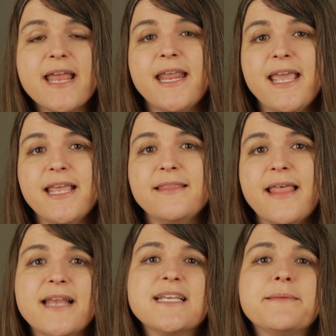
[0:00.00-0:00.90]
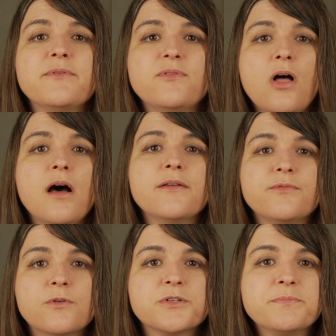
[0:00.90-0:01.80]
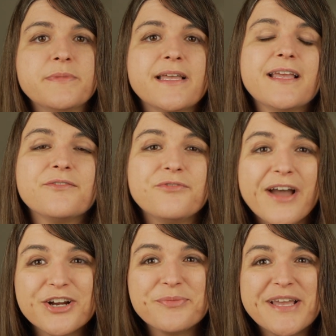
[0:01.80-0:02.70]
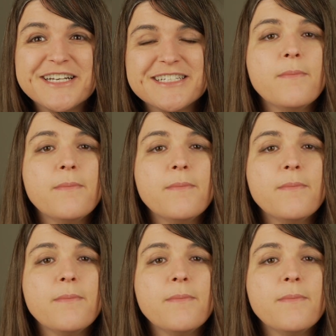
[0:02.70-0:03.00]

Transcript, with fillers: and in that type of law enforcement environment.